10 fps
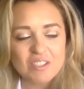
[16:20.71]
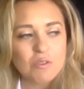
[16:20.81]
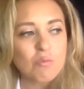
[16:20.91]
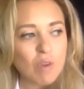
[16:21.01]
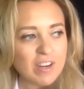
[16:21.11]
So
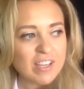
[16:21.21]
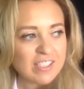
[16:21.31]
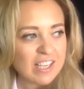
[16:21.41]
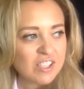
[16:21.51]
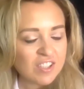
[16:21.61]
the running
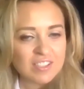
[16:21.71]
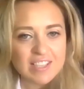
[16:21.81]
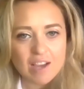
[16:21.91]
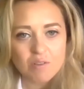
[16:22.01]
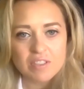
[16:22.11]
session, it
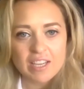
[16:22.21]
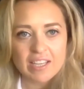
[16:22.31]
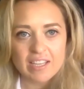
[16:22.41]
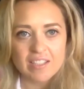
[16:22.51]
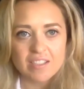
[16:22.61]
sounds
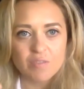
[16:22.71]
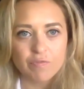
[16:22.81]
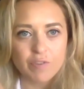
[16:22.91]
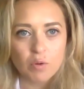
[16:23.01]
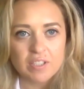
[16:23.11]
like it's
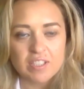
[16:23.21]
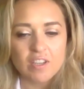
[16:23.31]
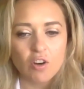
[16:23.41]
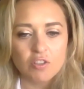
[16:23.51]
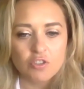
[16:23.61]

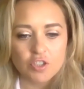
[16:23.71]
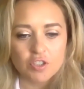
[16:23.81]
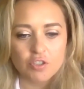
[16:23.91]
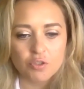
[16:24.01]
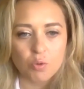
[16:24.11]
focusing on
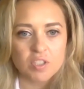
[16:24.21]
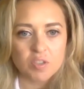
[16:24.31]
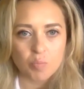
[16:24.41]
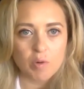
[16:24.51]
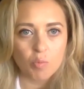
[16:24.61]
just short
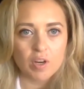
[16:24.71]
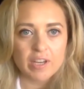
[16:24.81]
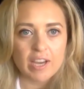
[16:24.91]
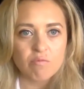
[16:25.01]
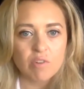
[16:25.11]
sprint
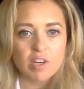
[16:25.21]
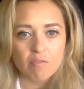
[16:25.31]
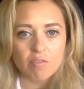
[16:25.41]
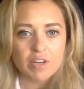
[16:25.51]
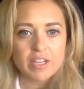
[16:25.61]
work and
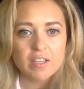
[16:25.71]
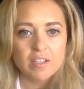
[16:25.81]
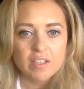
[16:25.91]
recovery